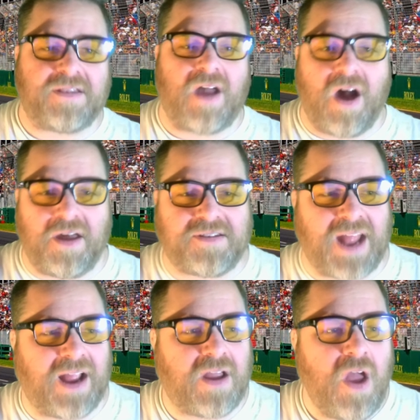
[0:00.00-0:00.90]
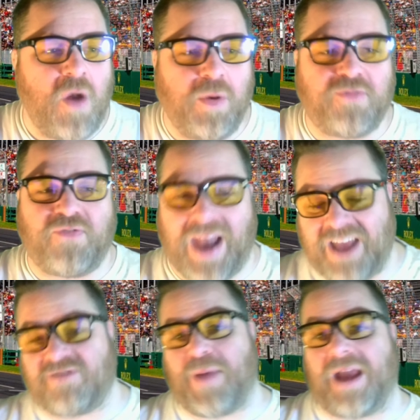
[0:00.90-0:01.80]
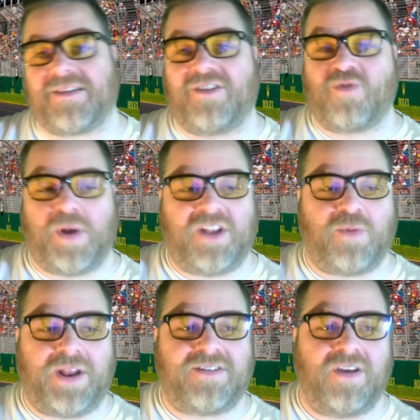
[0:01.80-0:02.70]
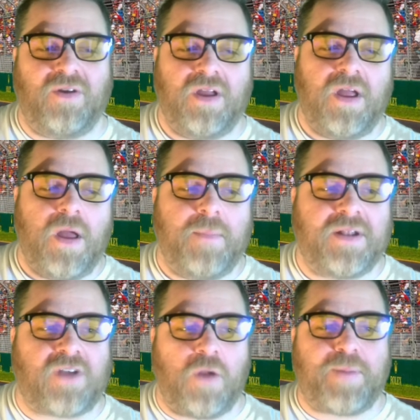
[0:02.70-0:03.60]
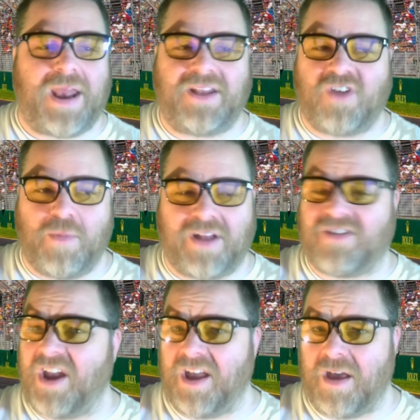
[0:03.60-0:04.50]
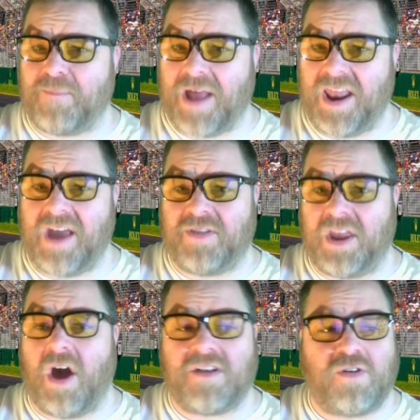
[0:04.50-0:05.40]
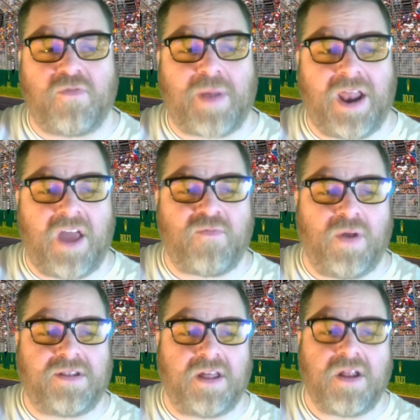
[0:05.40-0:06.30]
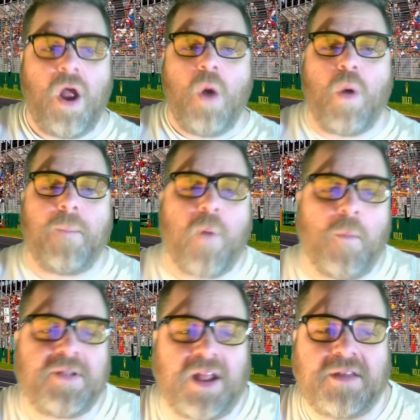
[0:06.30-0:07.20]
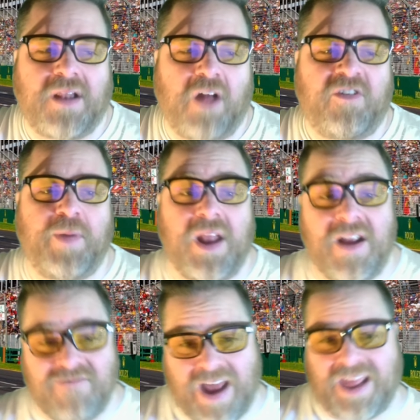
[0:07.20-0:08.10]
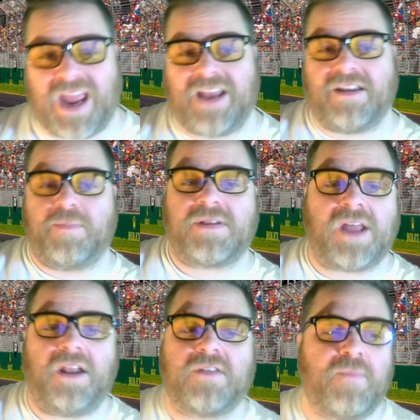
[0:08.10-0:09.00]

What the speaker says: heart sank with flashback to 2022. But don't panic too much here. The article from Planet F1 says, while porpoising has largely been eradicated, Mercedes have